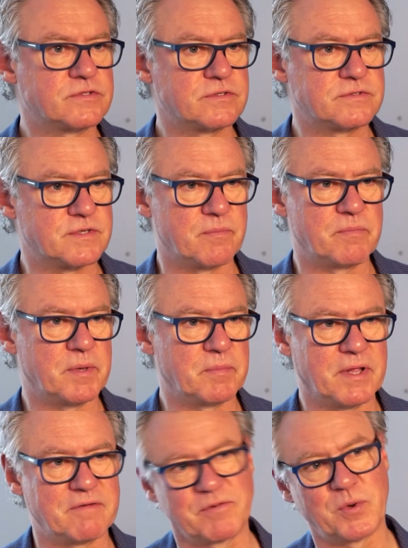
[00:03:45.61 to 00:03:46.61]
Some
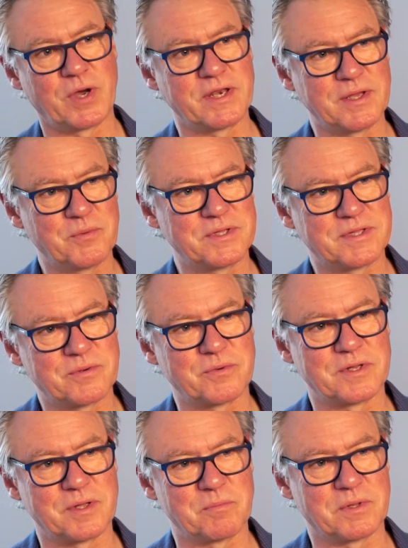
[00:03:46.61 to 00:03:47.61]
people have no idea what they
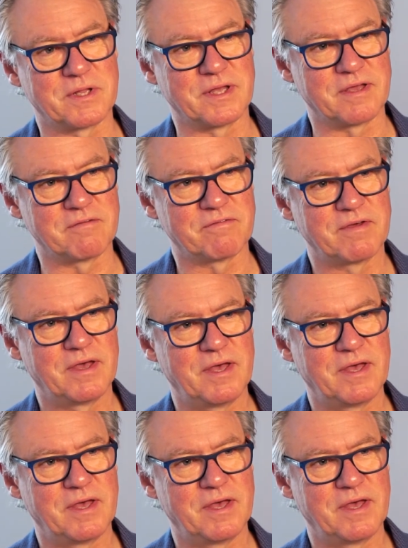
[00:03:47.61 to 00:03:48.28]
really believe.